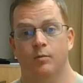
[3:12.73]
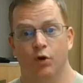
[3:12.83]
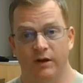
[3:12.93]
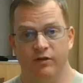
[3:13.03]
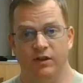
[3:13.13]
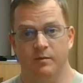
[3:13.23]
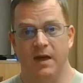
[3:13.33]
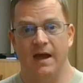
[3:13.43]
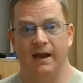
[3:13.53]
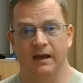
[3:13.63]
put everything
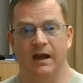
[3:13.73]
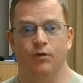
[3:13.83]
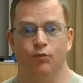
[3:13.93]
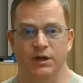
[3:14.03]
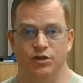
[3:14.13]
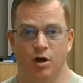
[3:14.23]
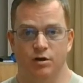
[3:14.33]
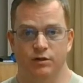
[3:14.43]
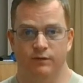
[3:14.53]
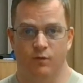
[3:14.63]
back in and
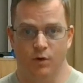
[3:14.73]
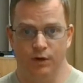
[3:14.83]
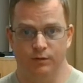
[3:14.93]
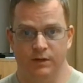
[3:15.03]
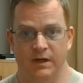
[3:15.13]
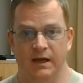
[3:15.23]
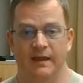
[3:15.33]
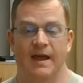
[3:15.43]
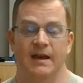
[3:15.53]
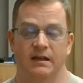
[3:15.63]
recharge it for you.
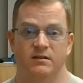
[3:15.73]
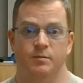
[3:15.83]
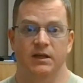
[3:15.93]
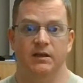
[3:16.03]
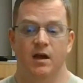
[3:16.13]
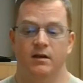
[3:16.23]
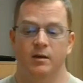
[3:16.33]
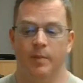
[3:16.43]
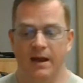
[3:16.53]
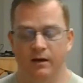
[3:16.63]
And that needs to be done
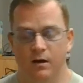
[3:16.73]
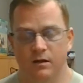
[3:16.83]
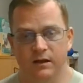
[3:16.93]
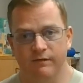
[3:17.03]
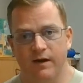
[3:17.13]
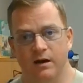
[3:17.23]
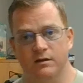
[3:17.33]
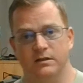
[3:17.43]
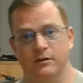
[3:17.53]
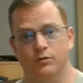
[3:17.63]
depending on the fire
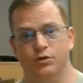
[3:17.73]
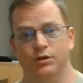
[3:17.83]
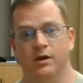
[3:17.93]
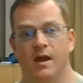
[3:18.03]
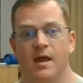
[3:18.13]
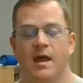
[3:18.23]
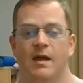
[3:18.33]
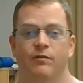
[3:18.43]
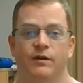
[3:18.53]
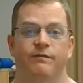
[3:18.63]
extinguisher
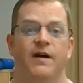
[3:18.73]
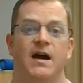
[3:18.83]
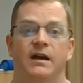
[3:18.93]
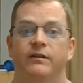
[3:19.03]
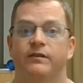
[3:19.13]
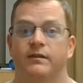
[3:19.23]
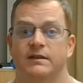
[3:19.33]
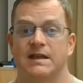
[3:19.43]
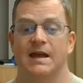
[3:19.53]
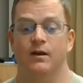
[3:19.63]
every 5,
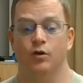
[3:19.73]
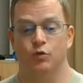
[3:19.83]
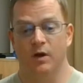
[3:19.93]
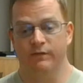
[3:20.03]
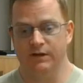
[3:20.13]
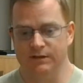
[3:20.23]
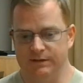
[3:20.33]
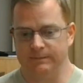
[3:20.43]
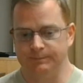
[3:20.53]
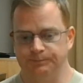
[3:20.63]
10, or 12
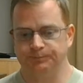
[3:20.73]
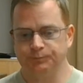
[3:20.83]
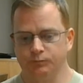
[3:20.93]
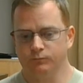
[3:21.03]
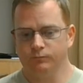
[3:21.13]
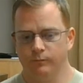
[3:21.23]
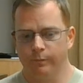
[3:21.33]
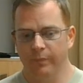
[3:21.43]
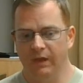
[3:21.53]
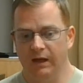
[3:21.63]
years.
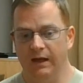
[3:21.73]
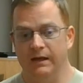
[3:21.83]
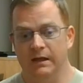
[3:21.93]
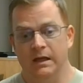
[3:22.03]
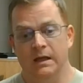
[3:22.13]
Okay.